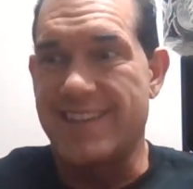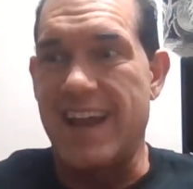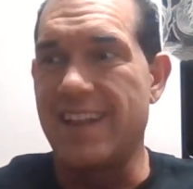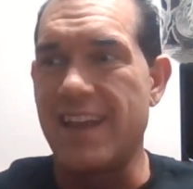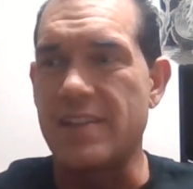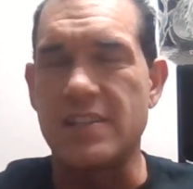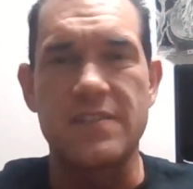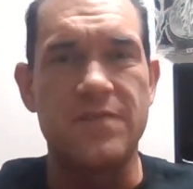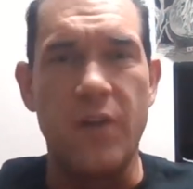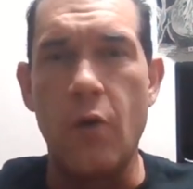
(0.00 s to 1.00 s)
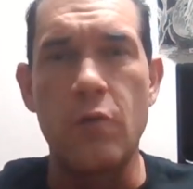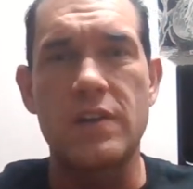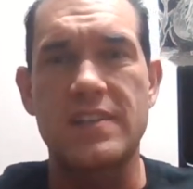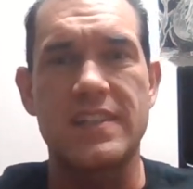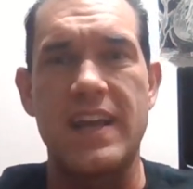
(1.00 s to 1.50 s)
kind of like just folk
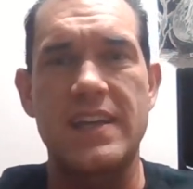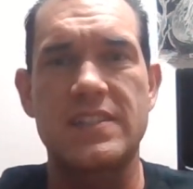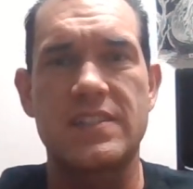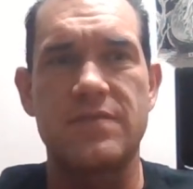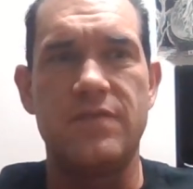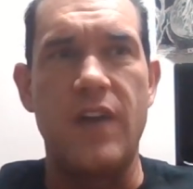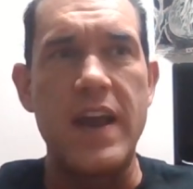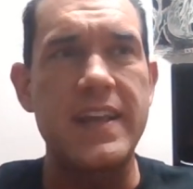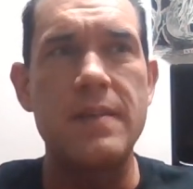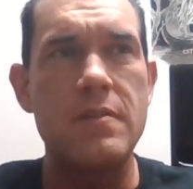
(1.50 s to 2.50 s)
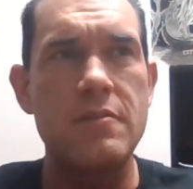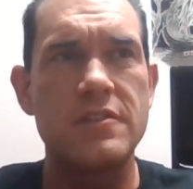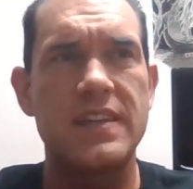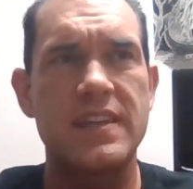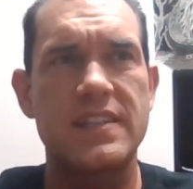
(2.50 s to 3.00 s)
slash Viking
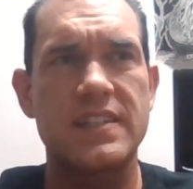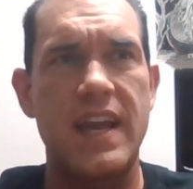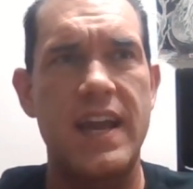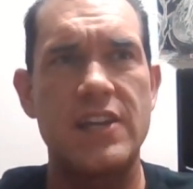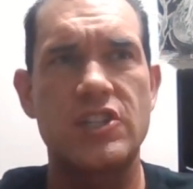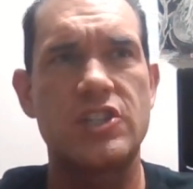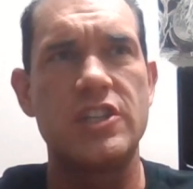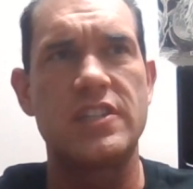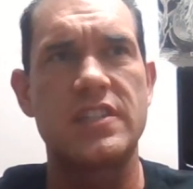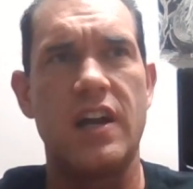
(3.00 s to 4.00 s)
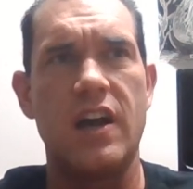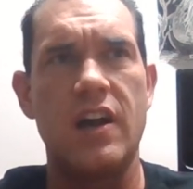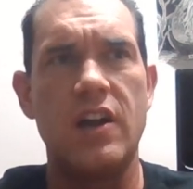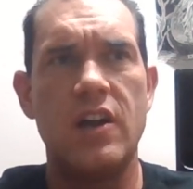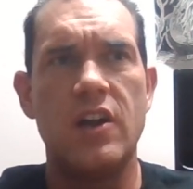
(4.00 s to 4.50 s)
music slash just uh,